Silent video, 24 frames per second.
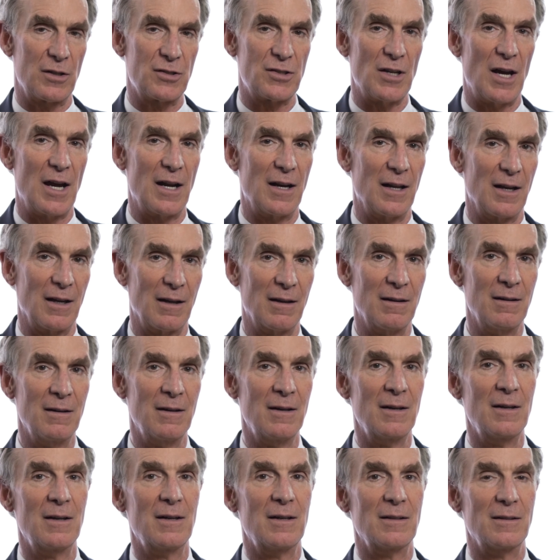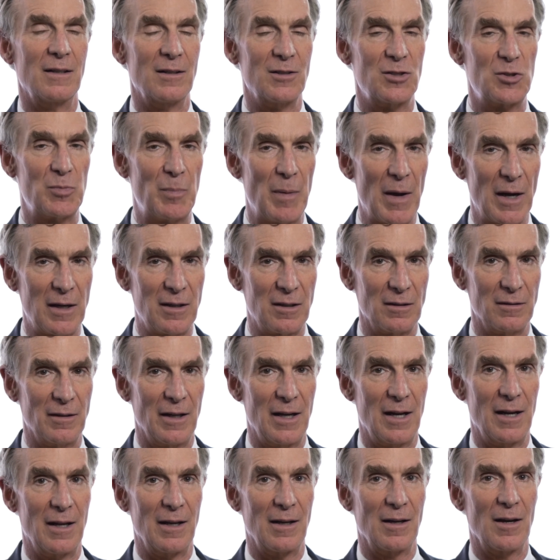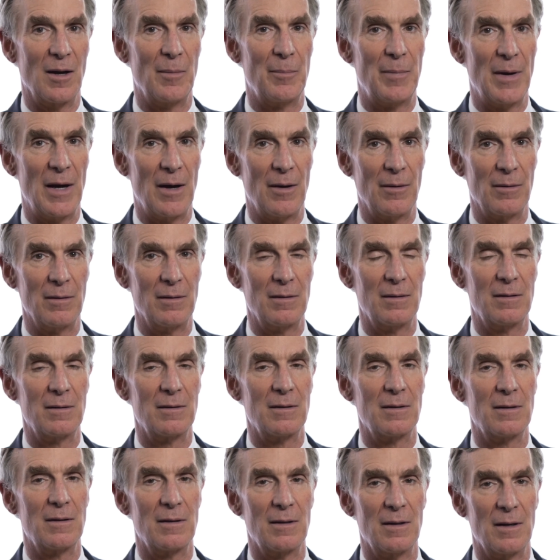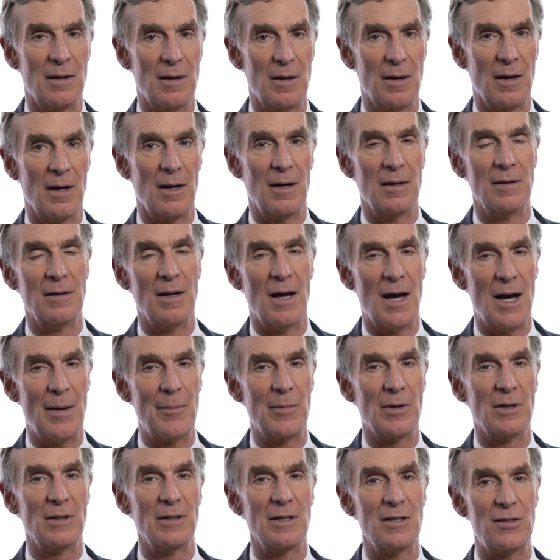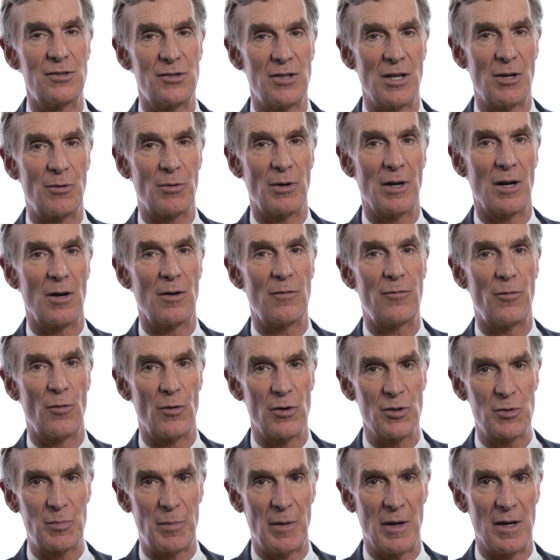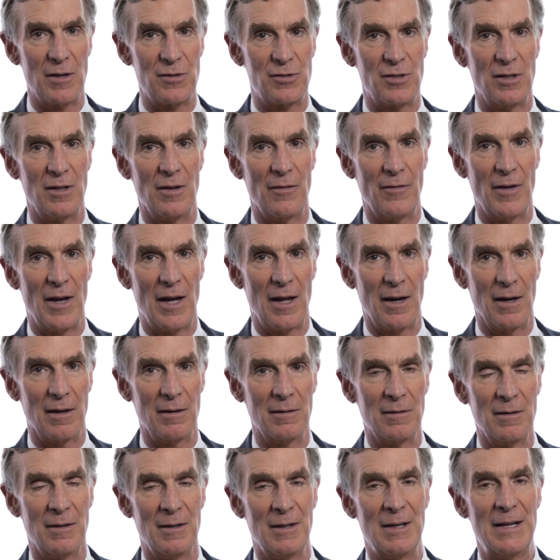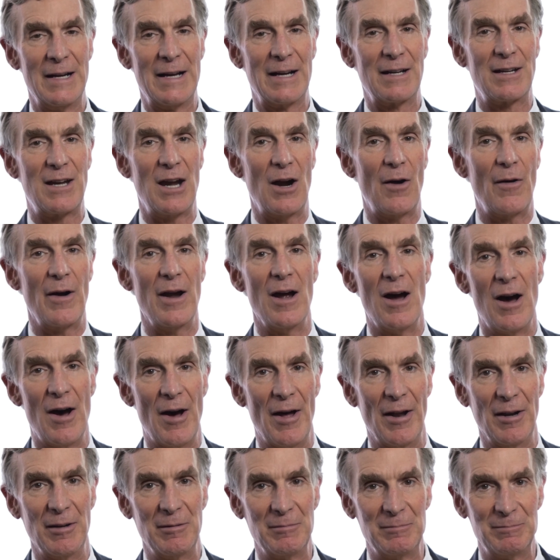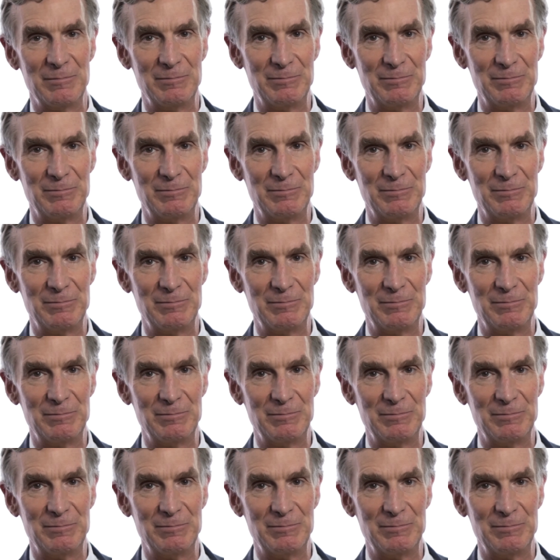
exciting than speculating about uh, a nominally secret Air Force base in Nevada. Carry on.